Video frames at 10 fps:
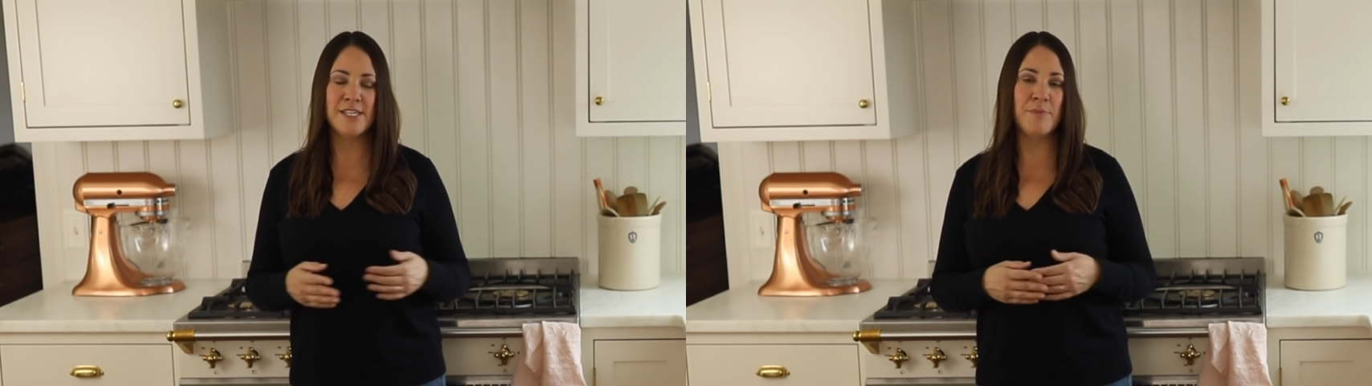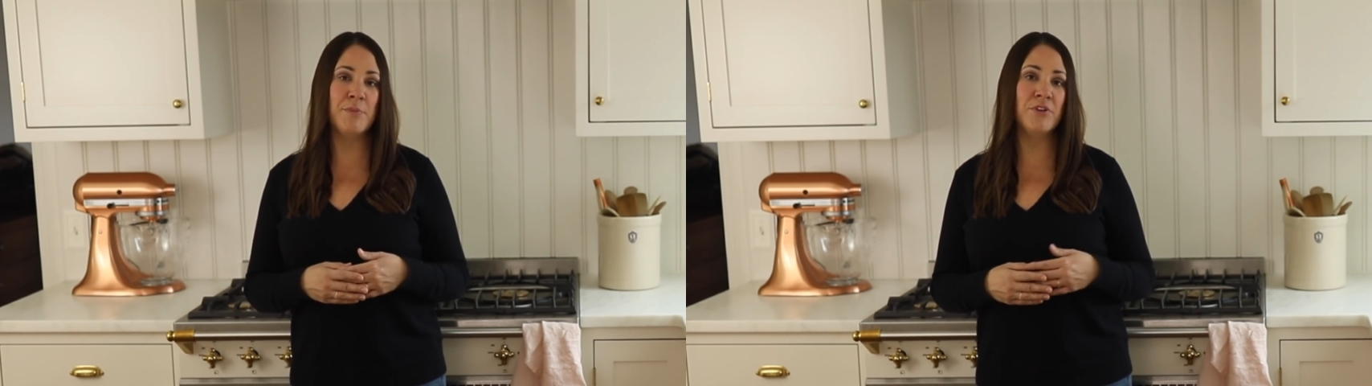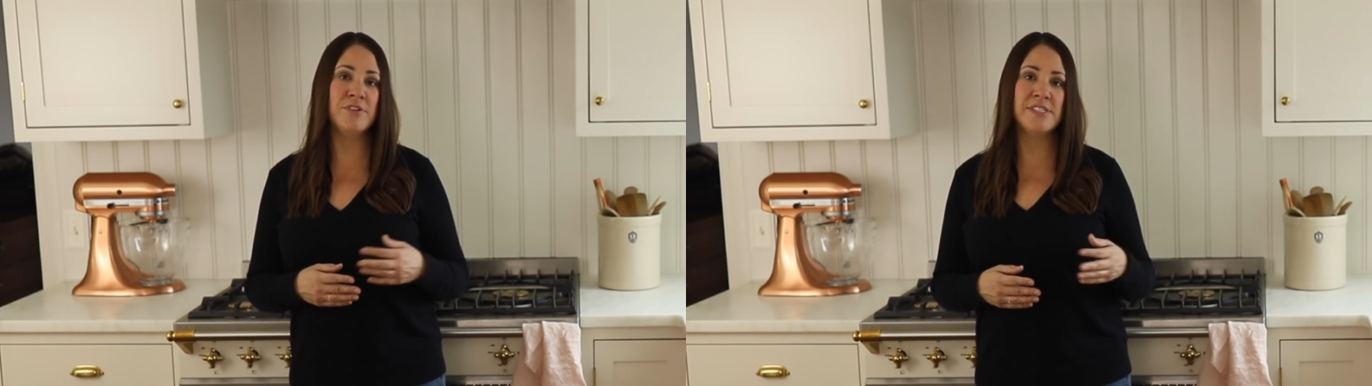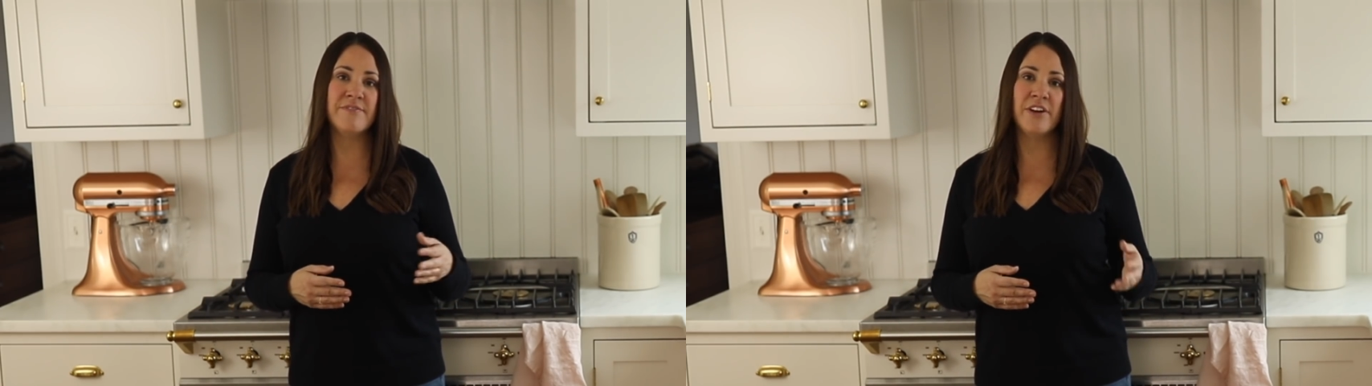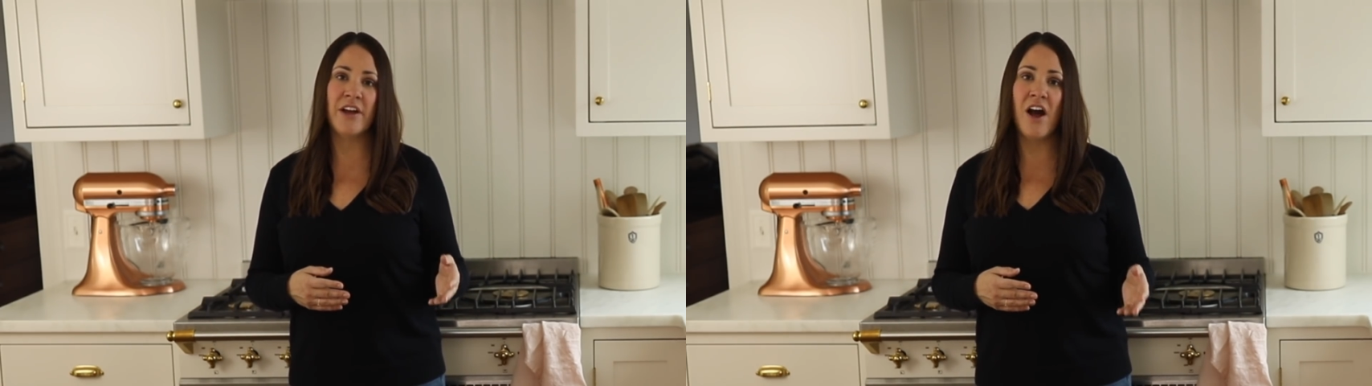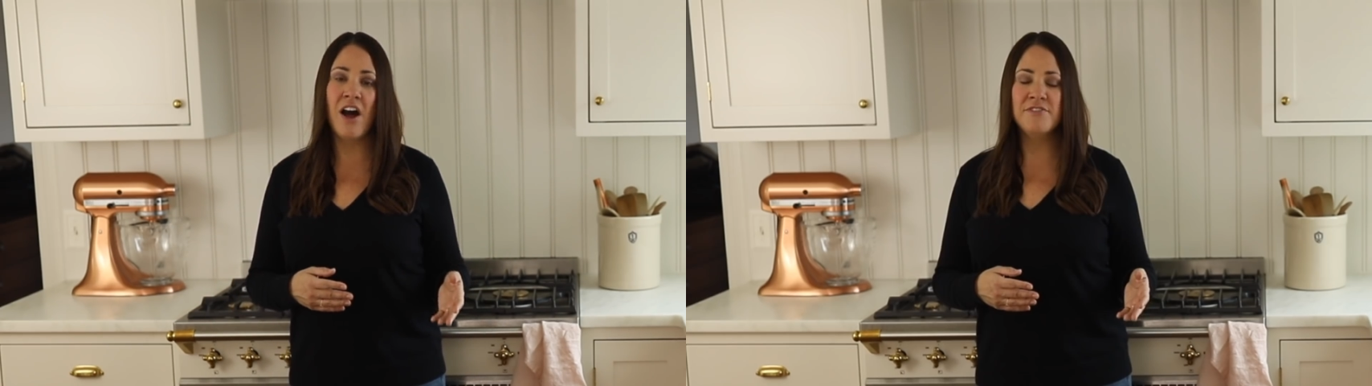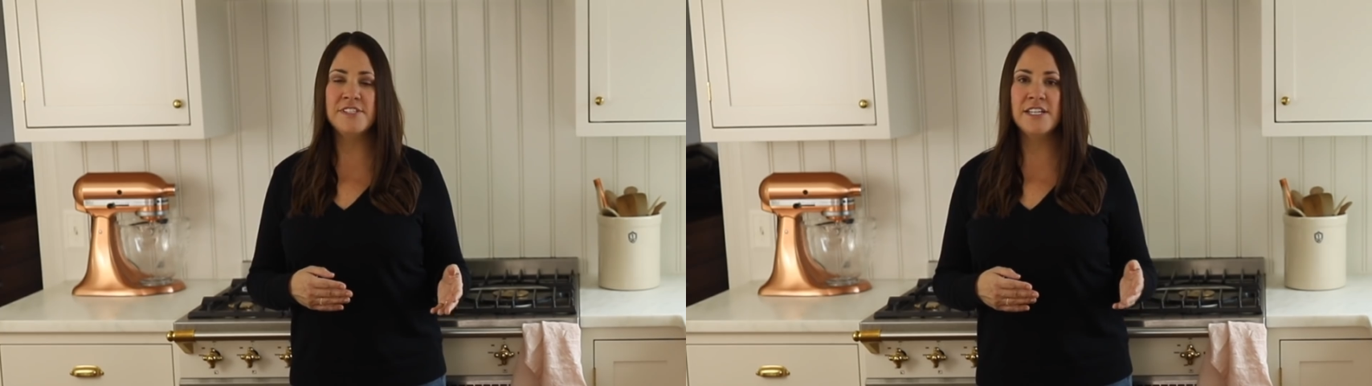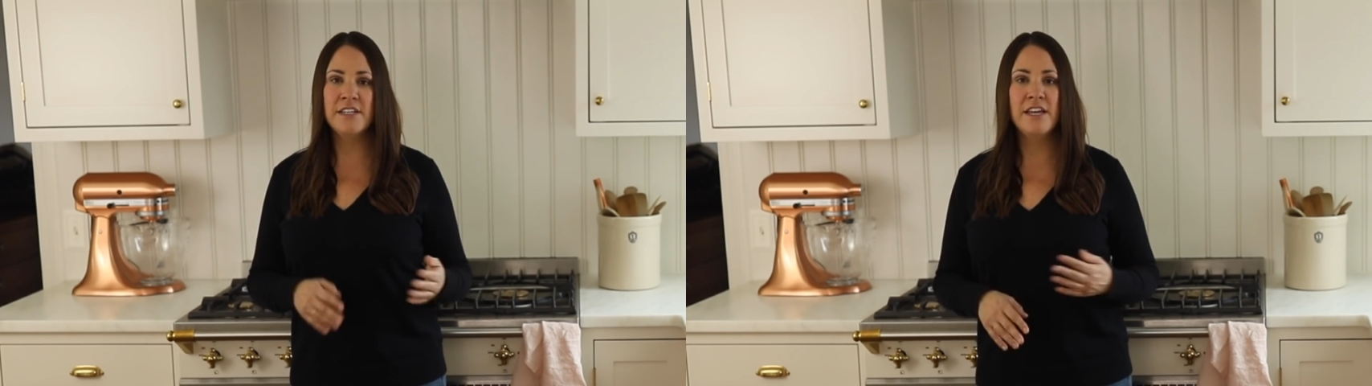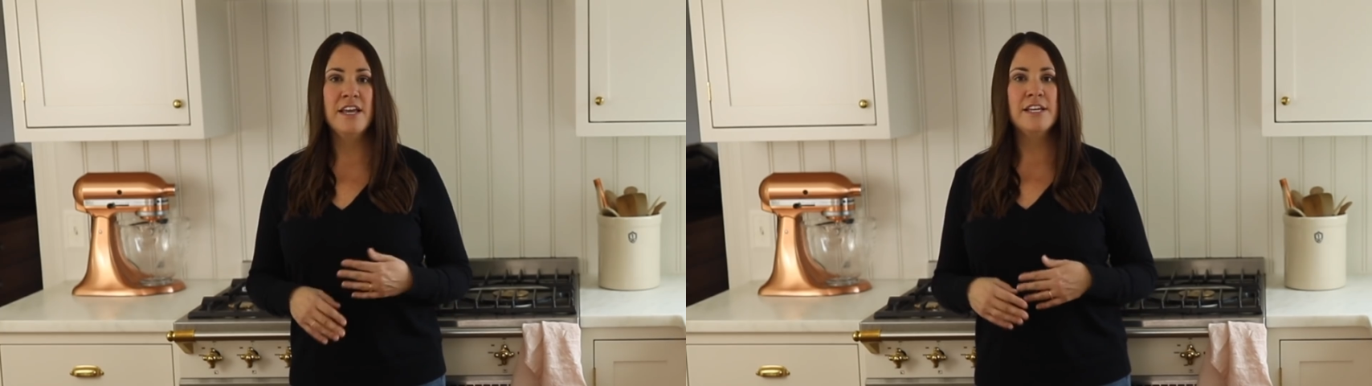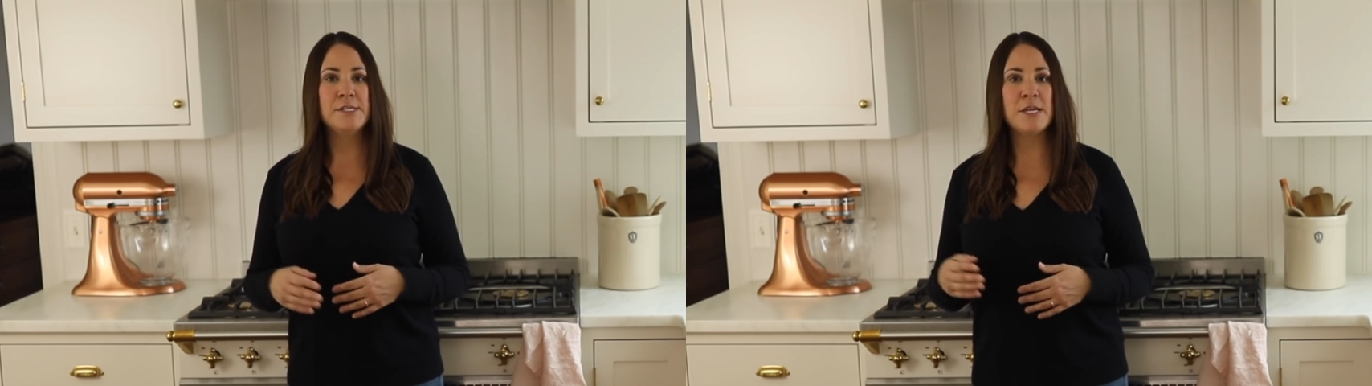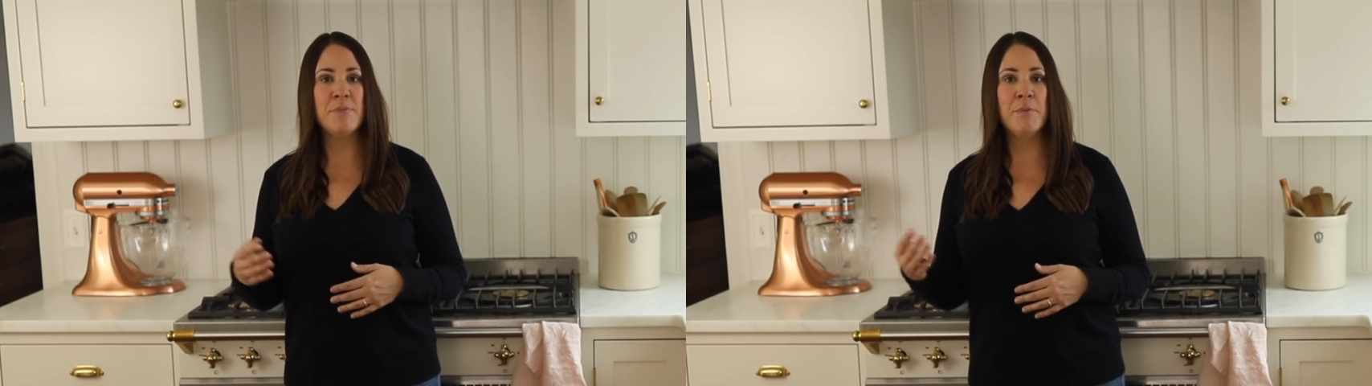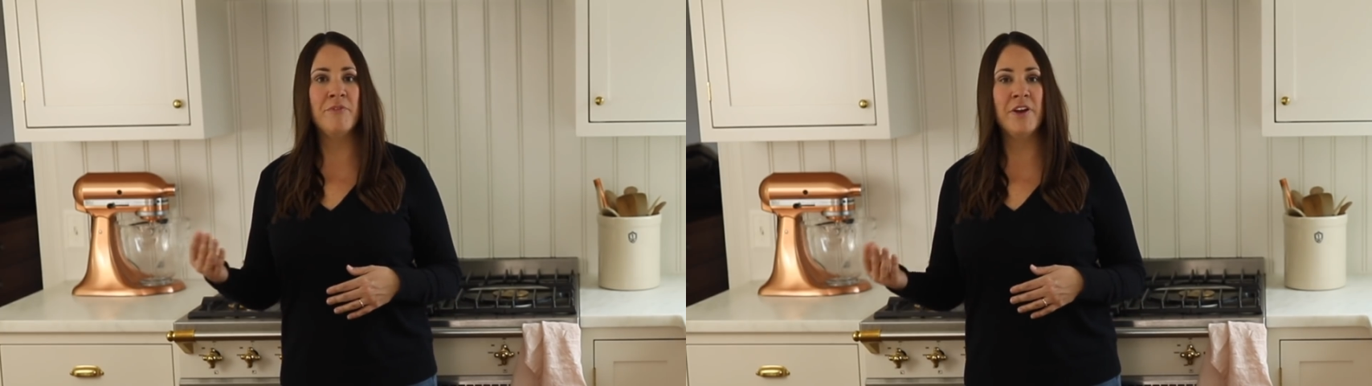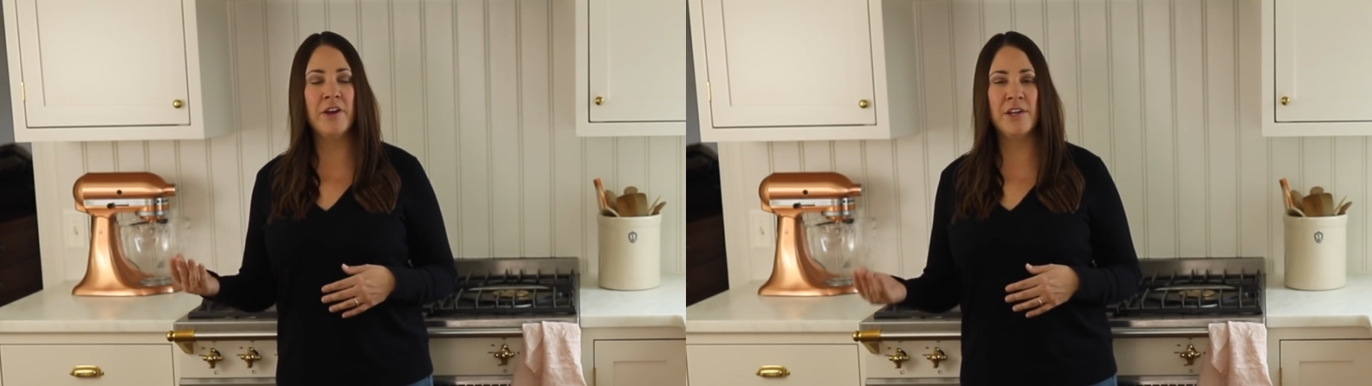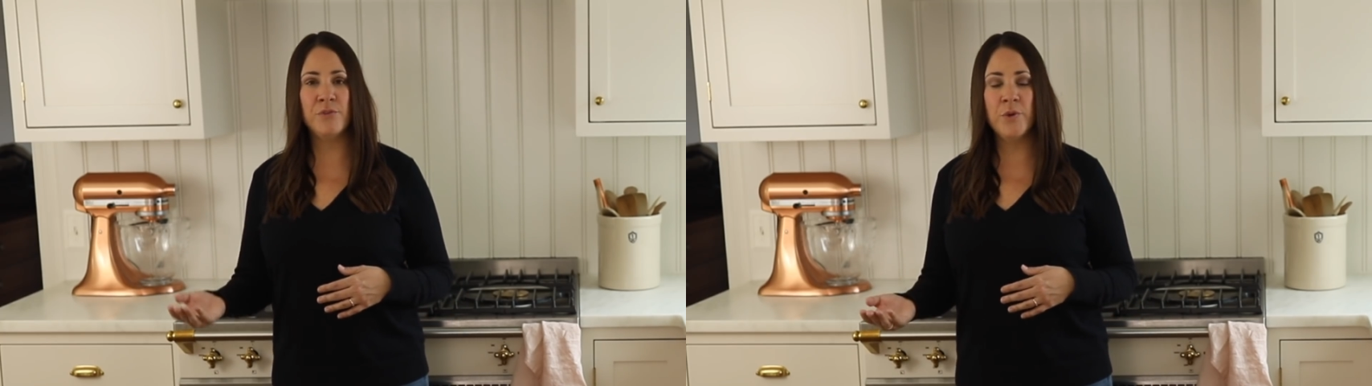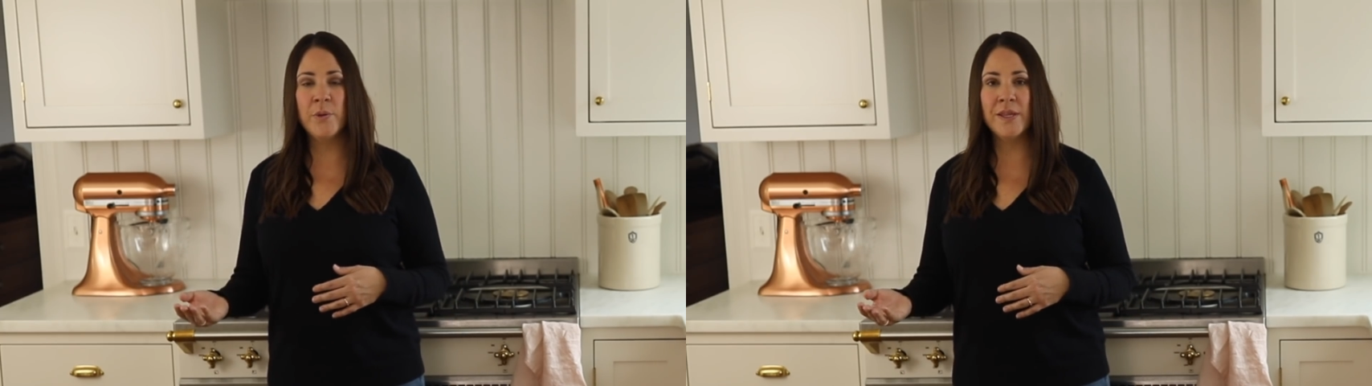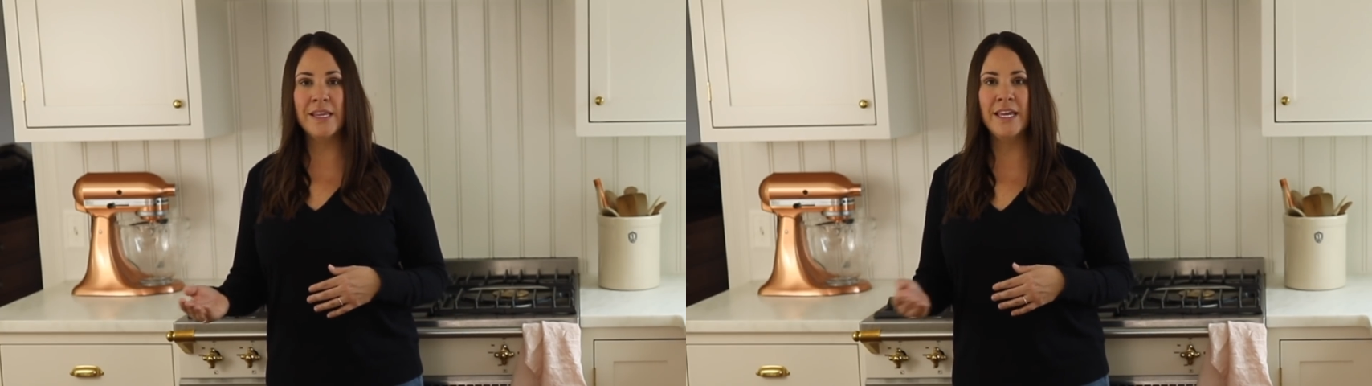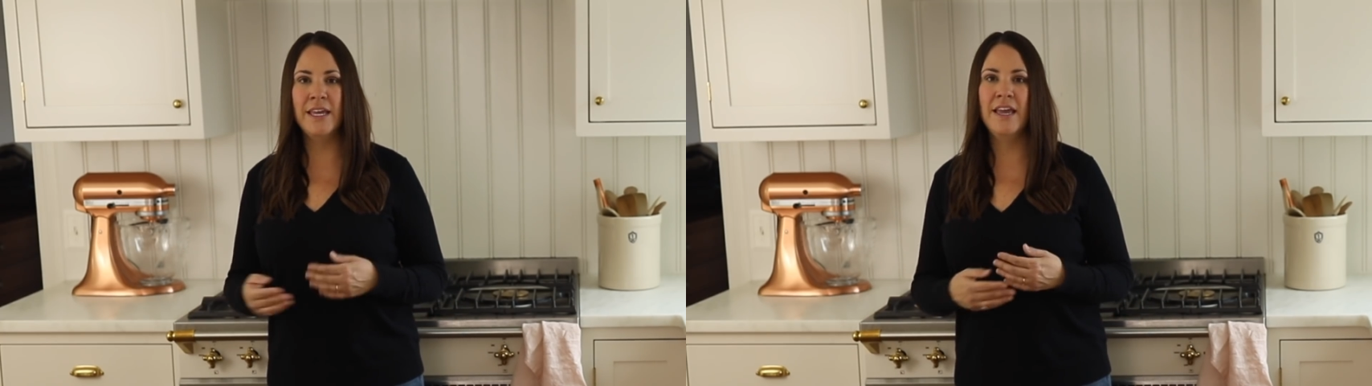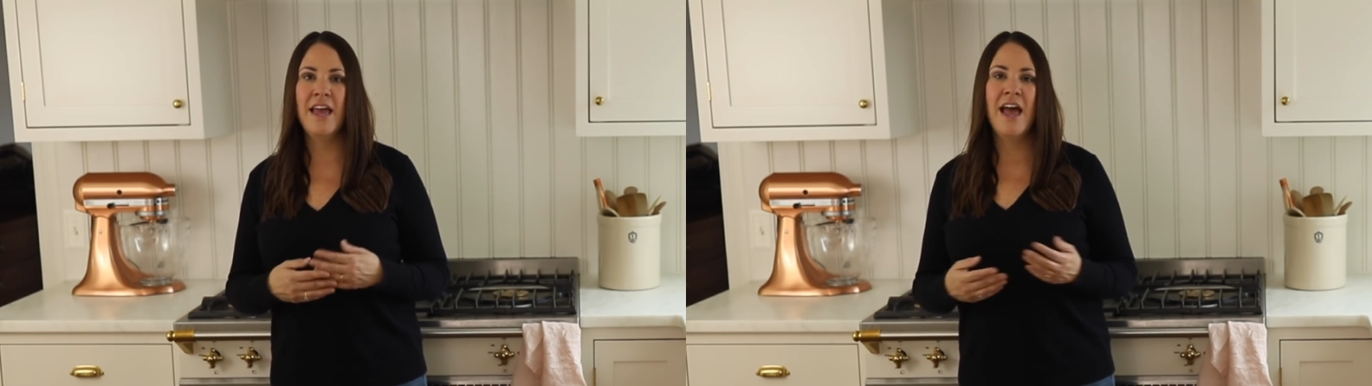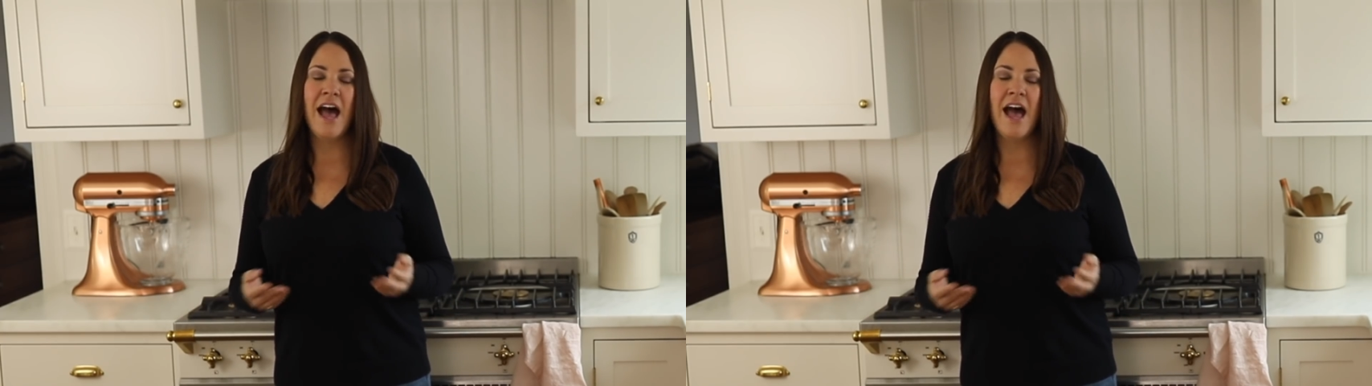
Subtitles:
Some people use them very often, some people very infrequently.